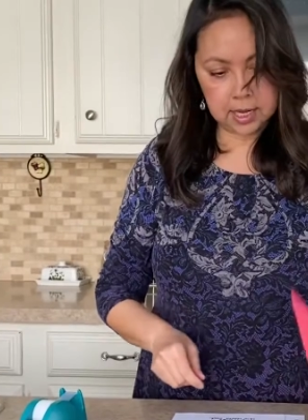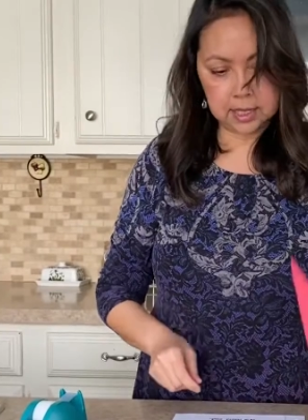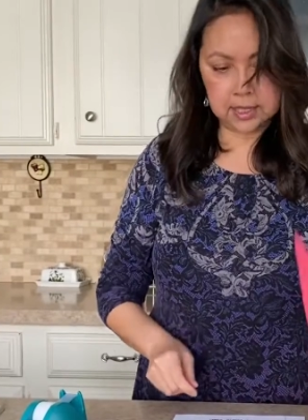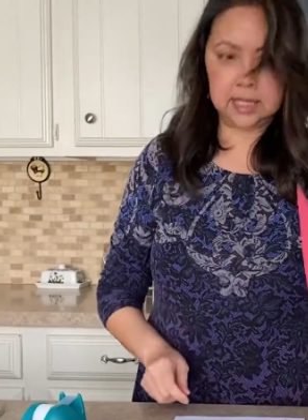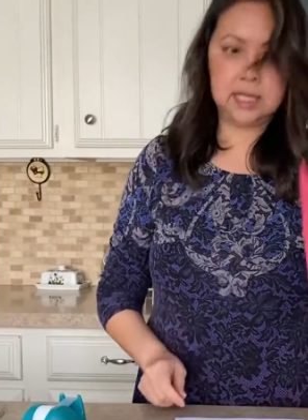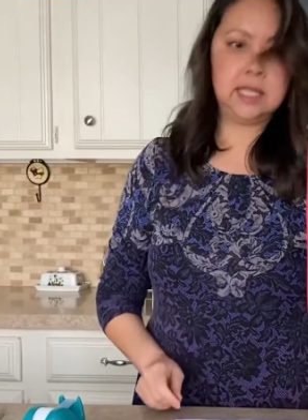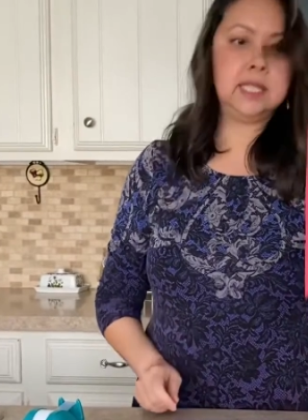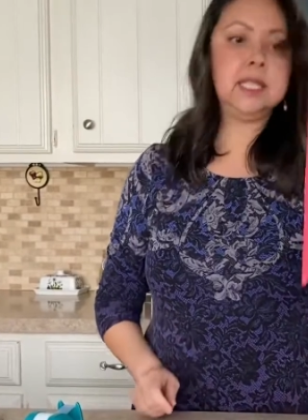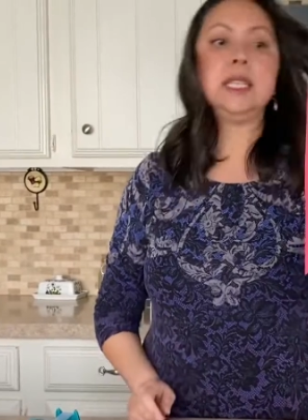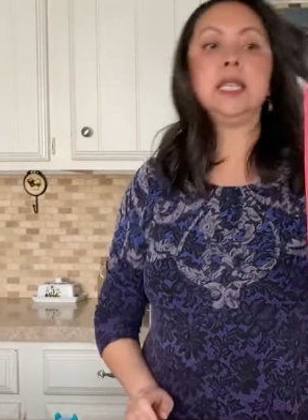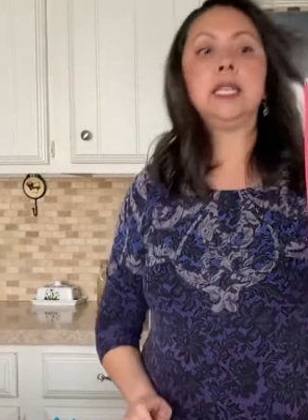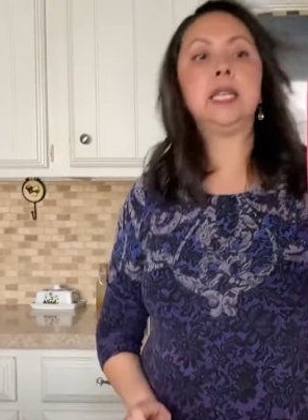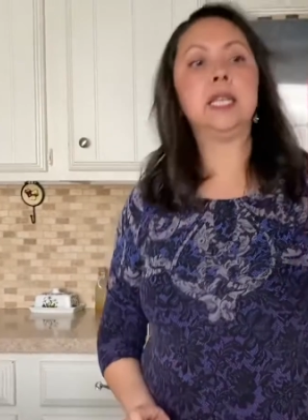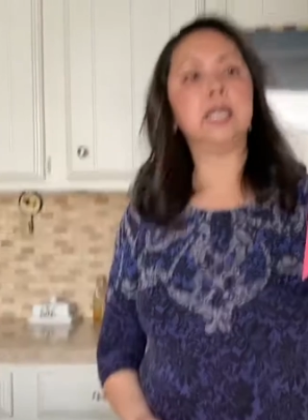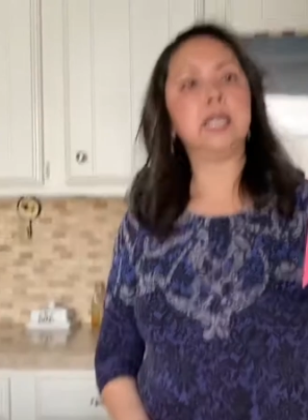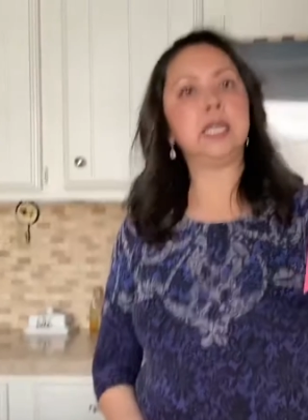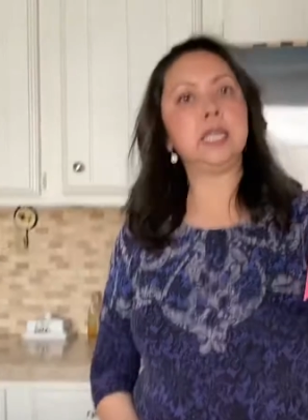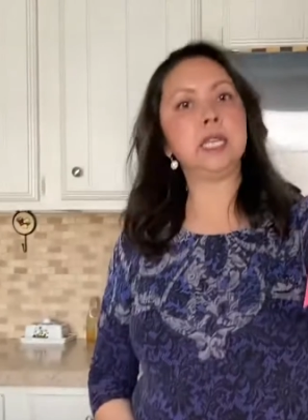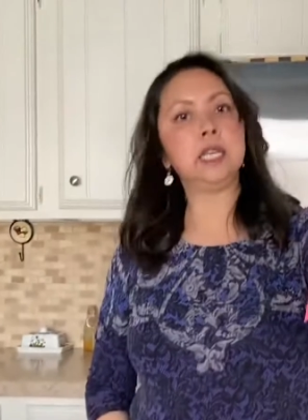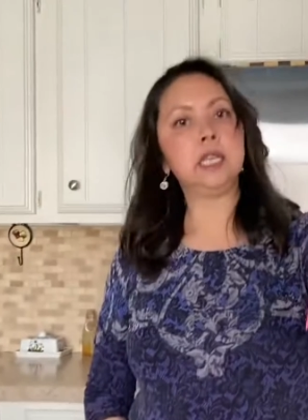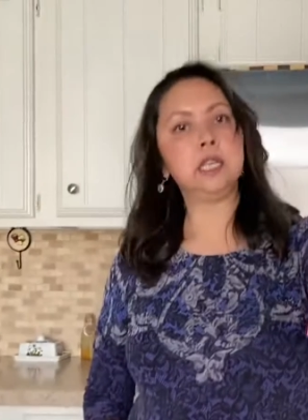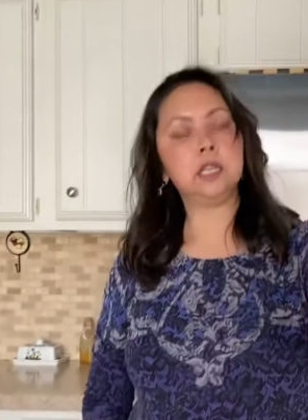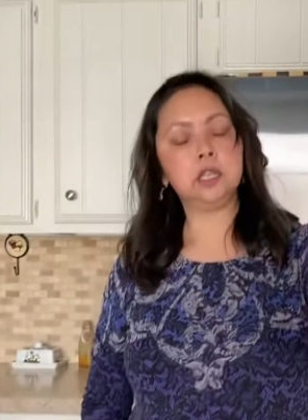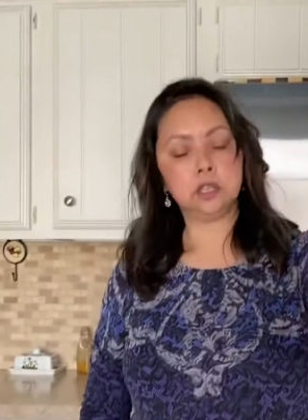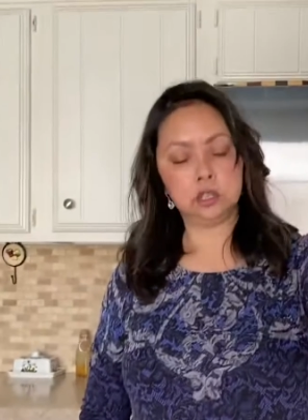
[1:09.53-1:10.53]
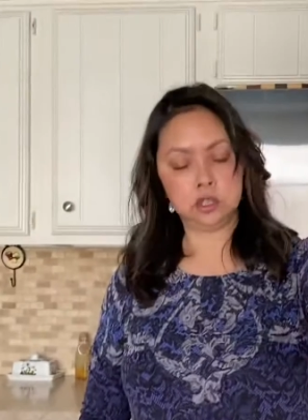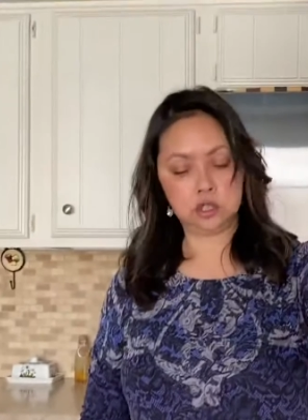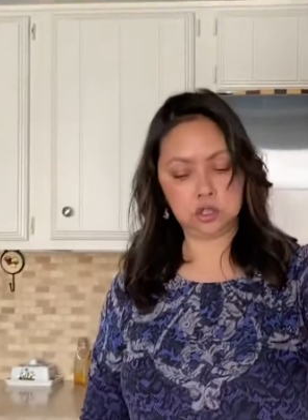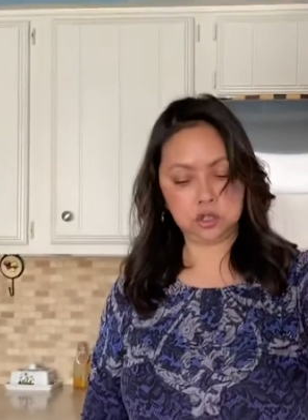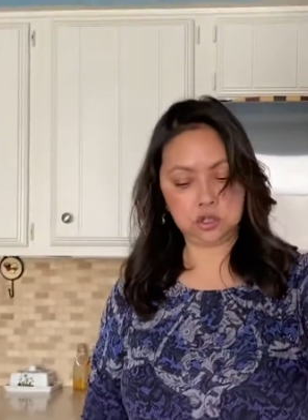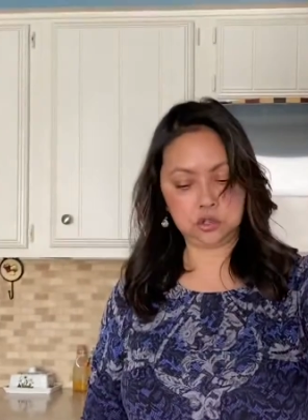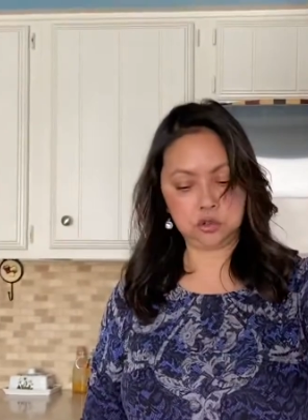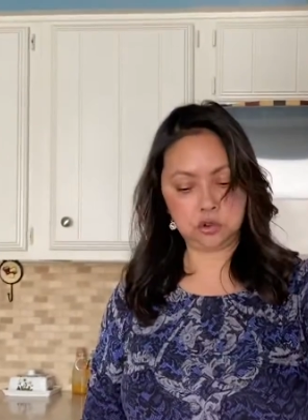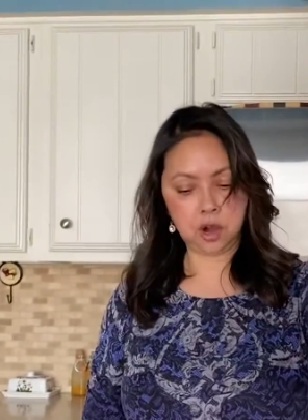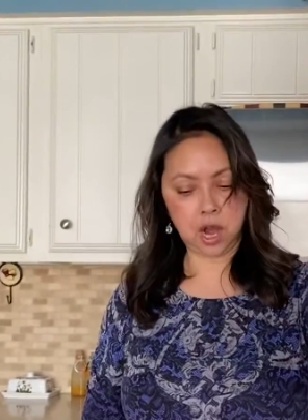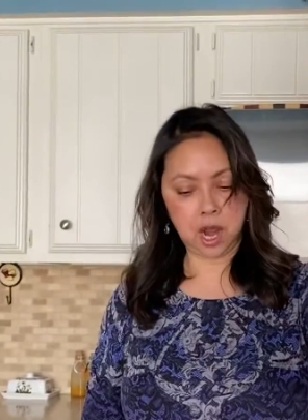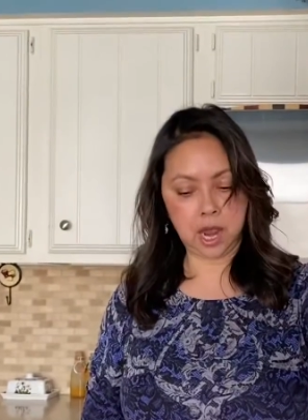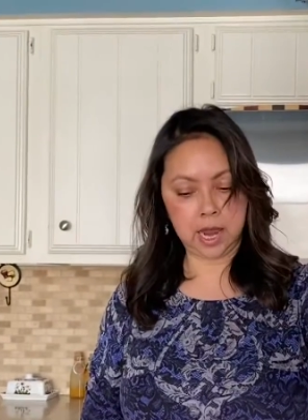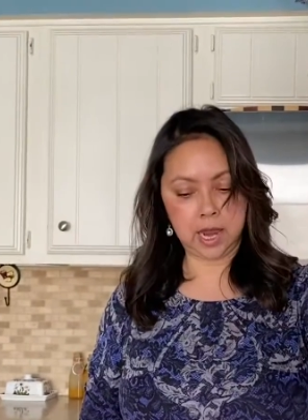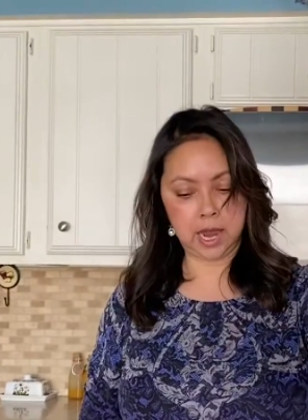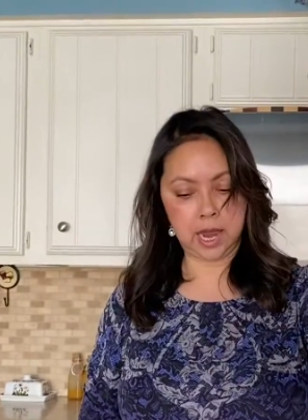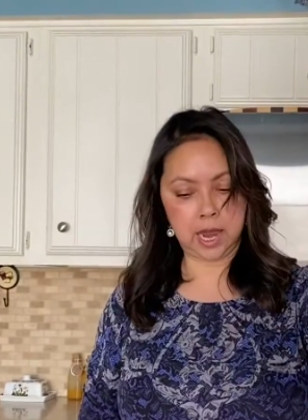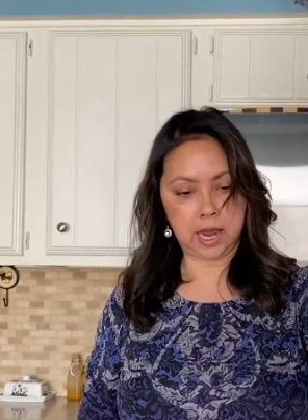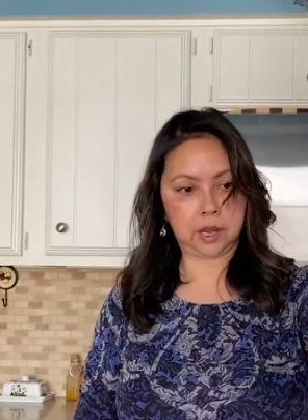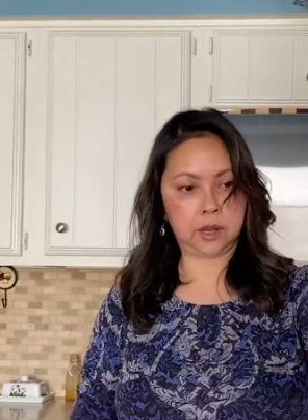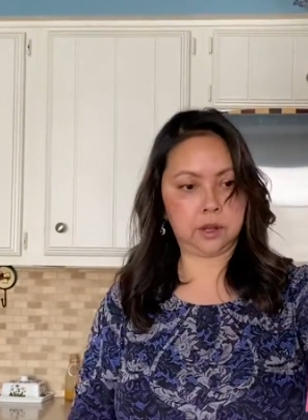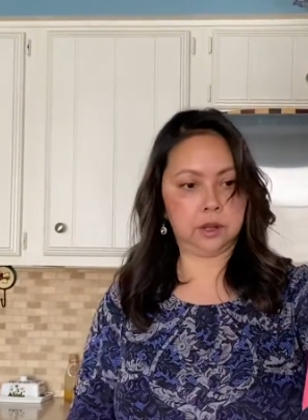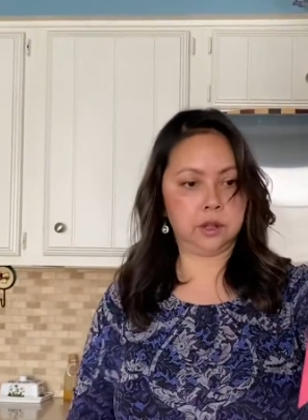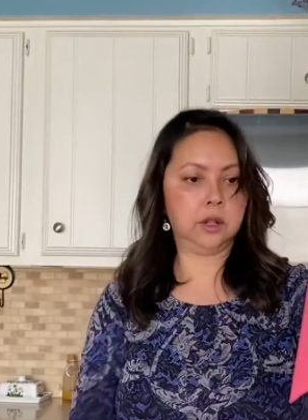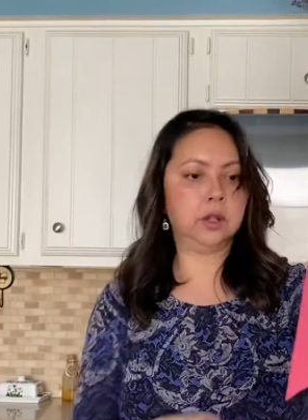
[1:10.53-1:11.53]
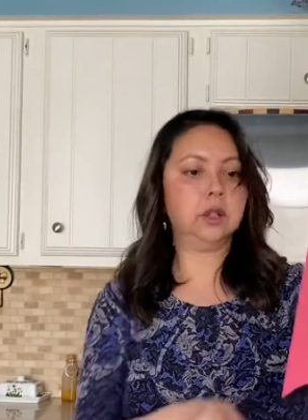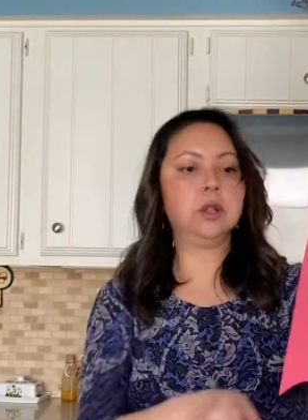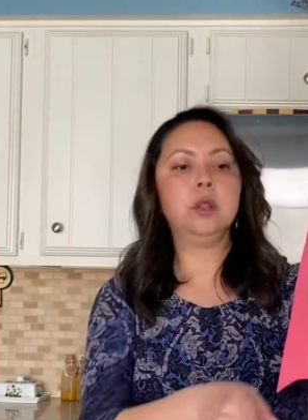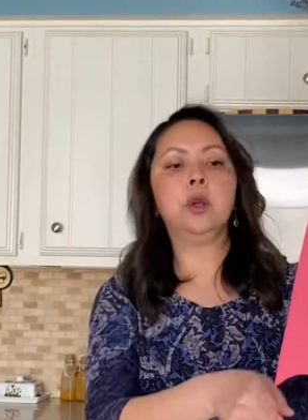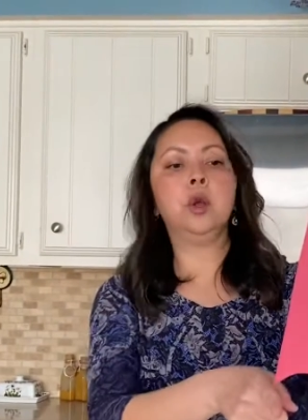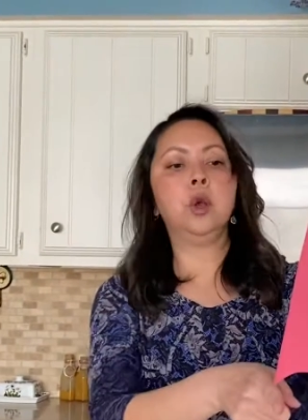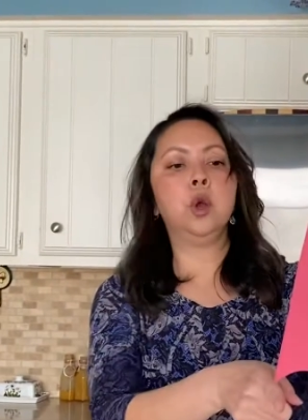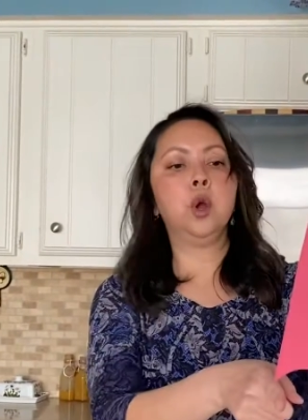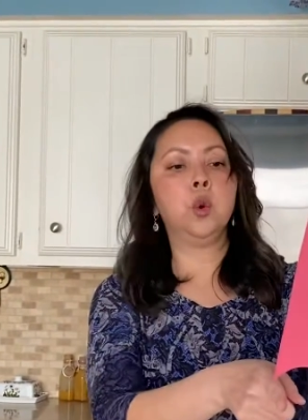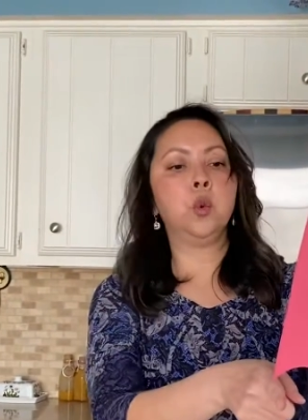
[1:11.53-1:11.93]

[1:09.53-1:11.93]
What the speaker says: skinny triangle